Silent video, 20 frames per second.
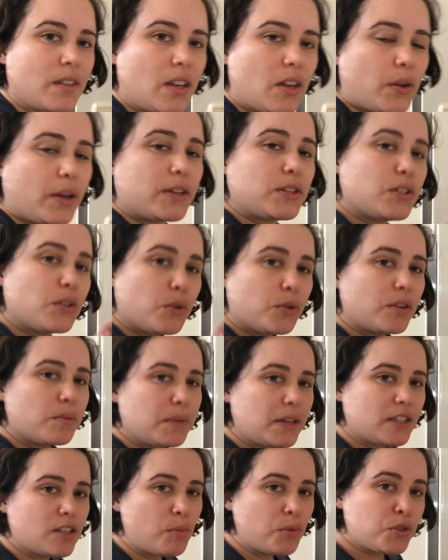Okay, so the
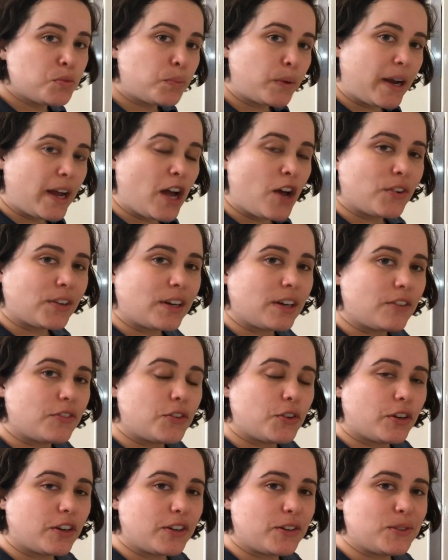meat's almost brown, and if
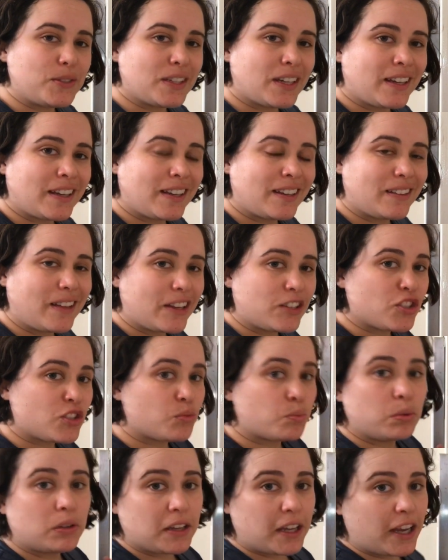you're using like just
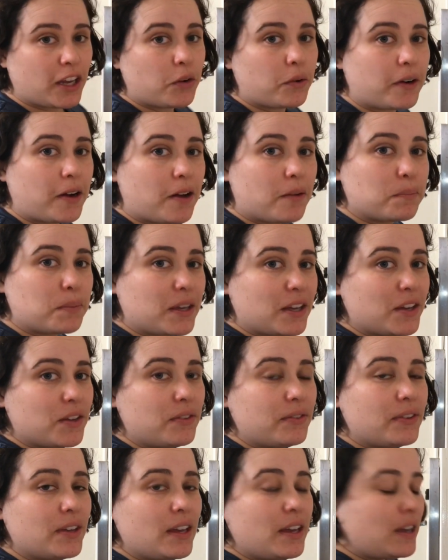plain ground beef,
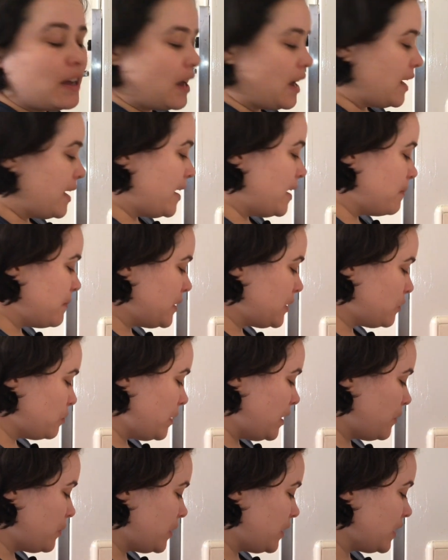this would
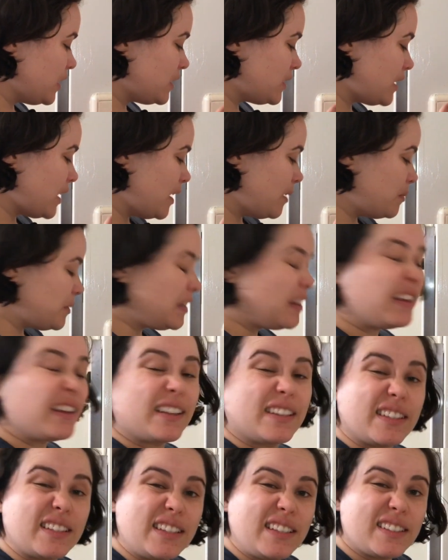be a really good time to
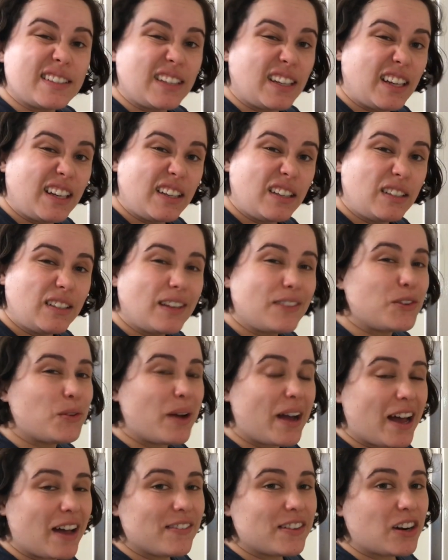like season it. If you
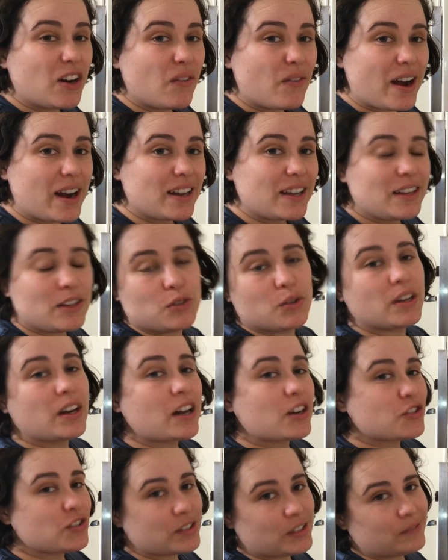haven't already, you
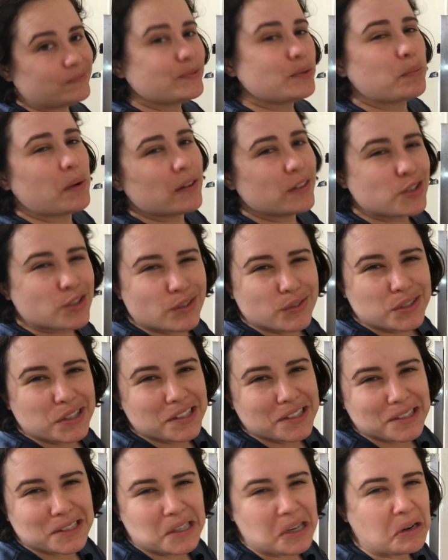probably should have
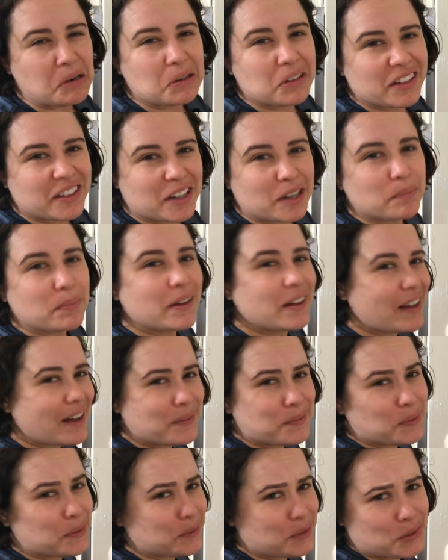seasoned it earlier, but
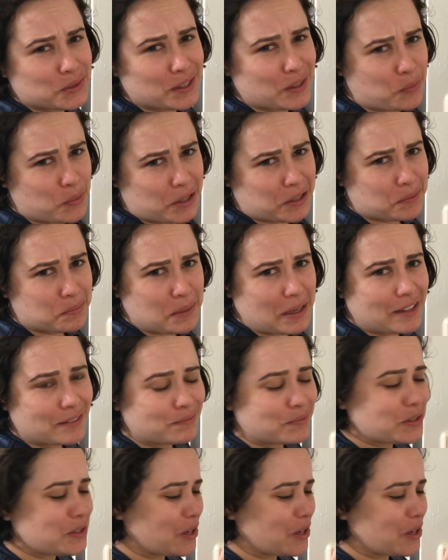I'm using weird meat.